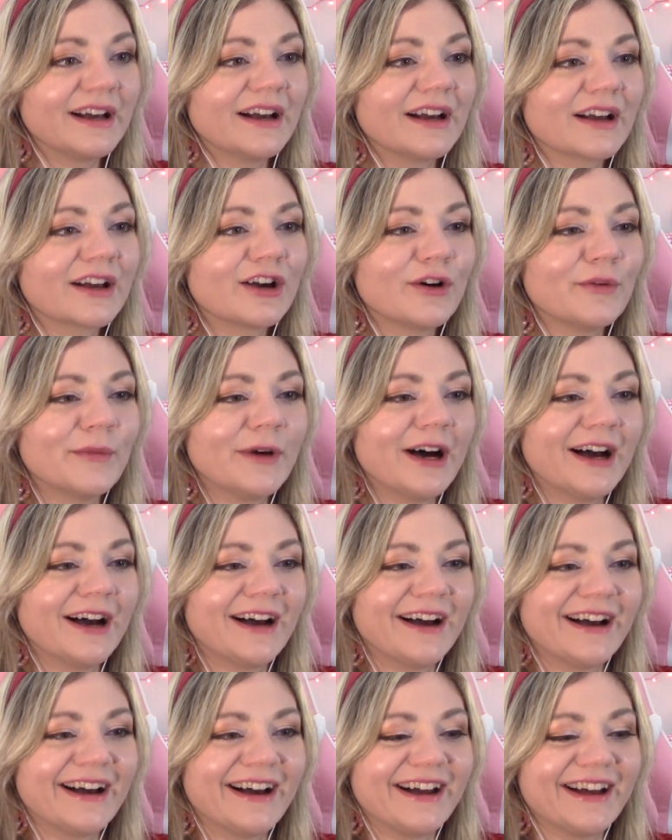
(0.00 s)
Come
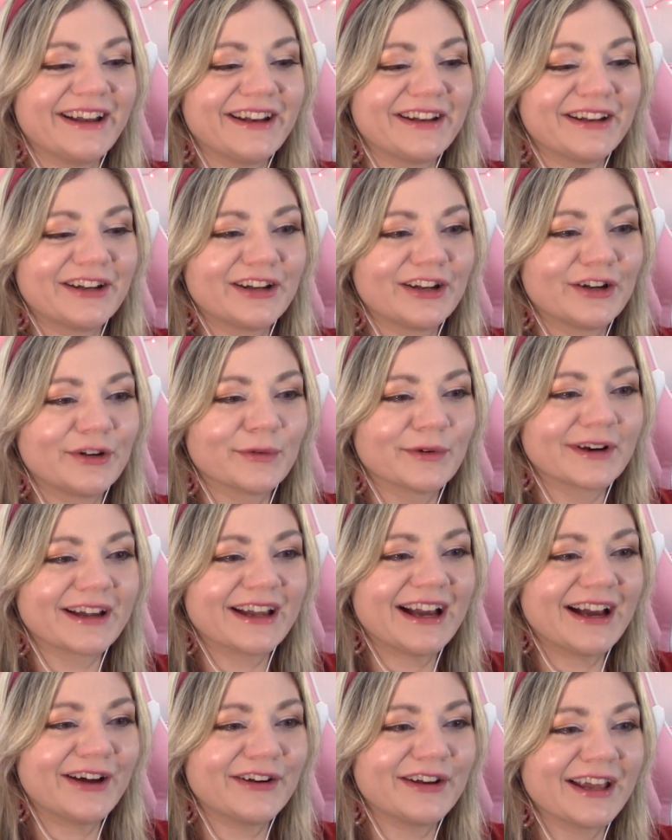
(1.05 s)
on. We're
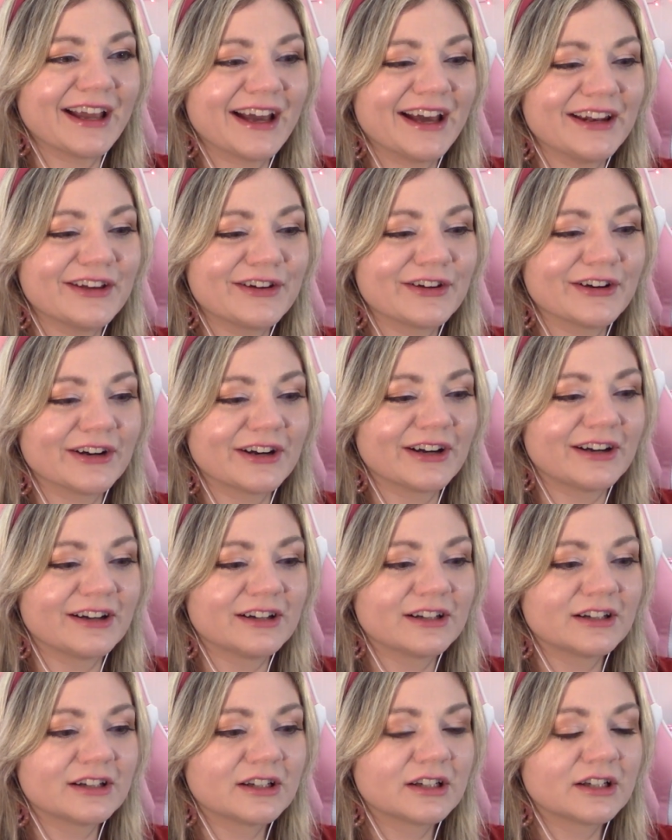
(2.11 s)
counting on you, girl.